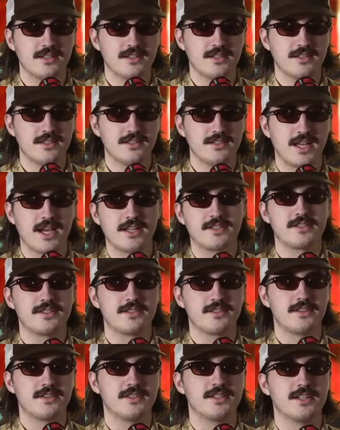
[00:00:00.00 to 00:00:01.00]
That's
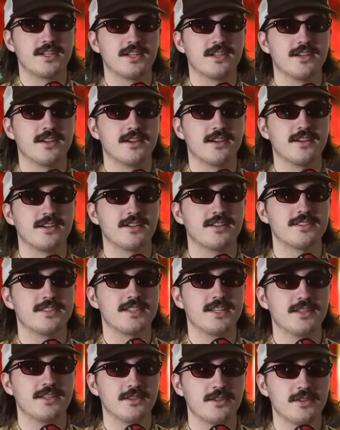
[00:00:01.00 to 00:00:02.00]
good to hear. Yeah, he
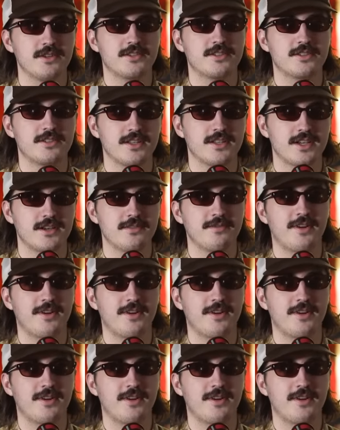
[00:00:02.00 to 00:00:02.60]
looks like a monster.